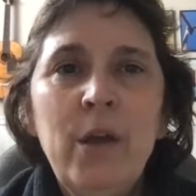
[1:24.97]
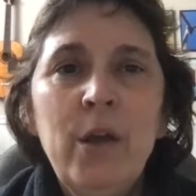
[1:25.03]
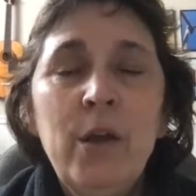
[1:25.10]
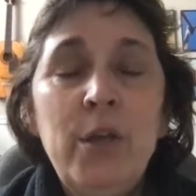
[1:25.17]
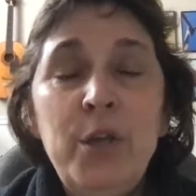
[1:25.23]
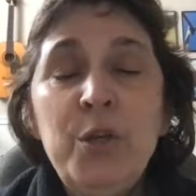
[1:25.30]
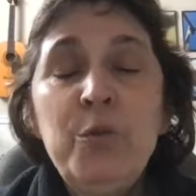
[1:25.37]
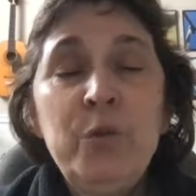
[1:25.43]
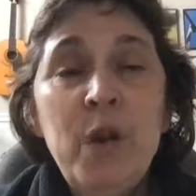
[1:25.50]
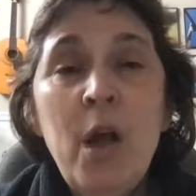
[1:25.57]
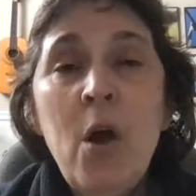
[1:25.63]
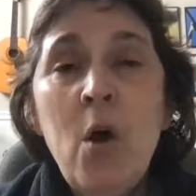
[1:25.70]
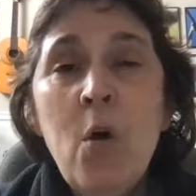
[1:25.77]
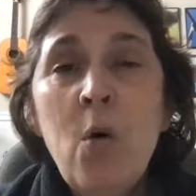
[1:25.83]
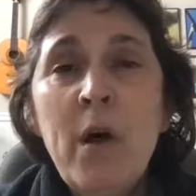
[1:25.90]
You
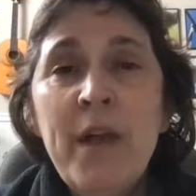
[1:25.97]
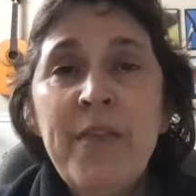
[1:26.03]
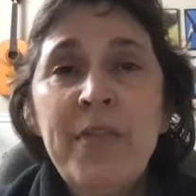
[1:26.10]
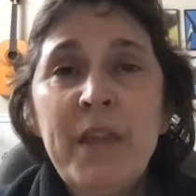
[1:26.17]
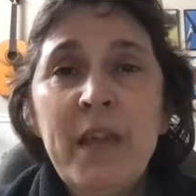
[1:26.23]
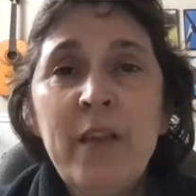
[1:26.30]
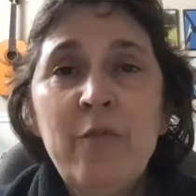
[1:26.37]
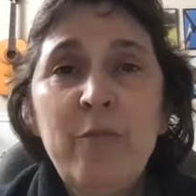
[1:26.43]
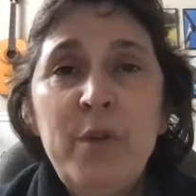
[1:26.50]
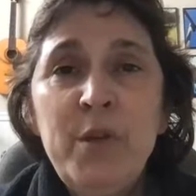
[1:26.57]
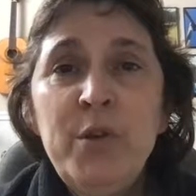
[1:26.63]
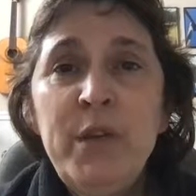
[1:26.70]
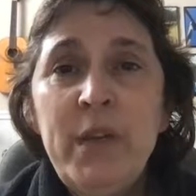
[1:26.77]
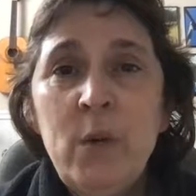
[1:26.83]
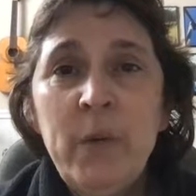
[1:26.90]
know a thing of
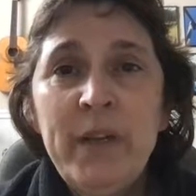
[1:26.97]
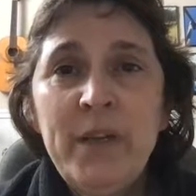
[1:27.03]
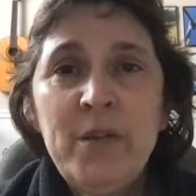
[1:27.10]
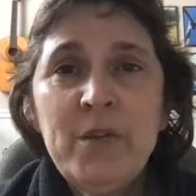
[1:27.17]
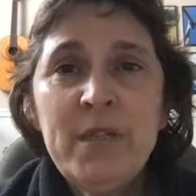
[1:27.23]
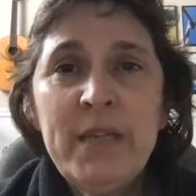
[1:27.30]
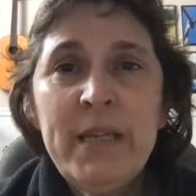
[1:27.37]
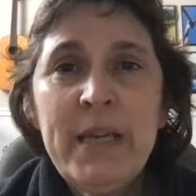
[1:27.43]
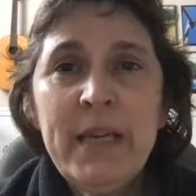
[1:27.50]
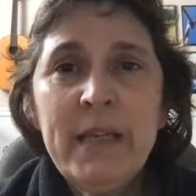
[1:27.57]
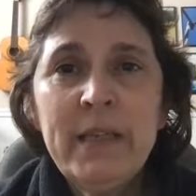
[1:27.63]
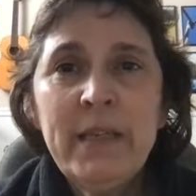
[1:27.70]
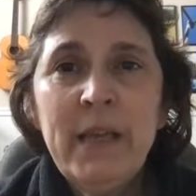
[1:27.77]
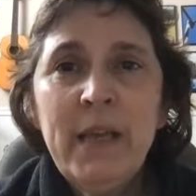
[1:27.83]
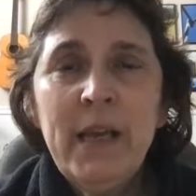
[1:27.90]
beauty when you see
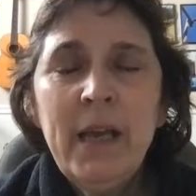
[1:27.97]
it.